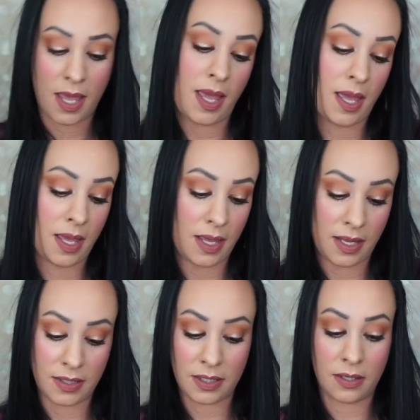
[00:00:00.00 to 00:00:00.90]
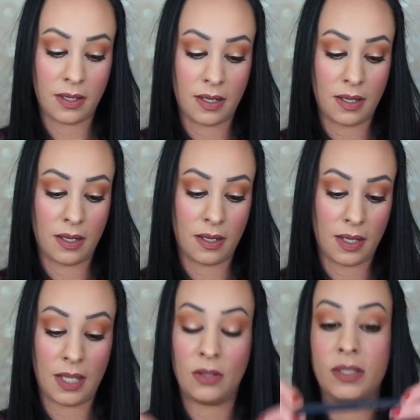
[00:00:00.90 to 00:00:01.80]
and
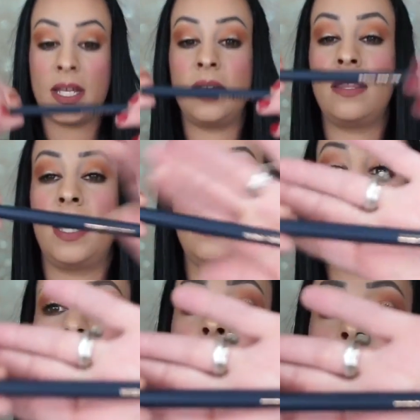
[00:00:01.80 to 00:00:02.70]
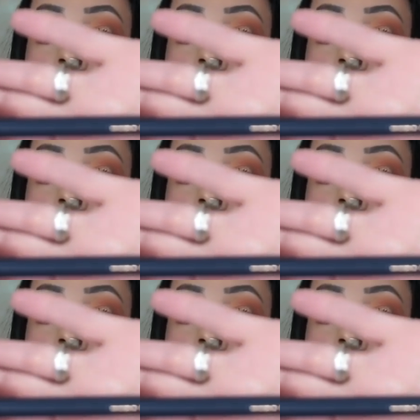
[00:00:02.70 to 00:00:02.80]
it looks like this,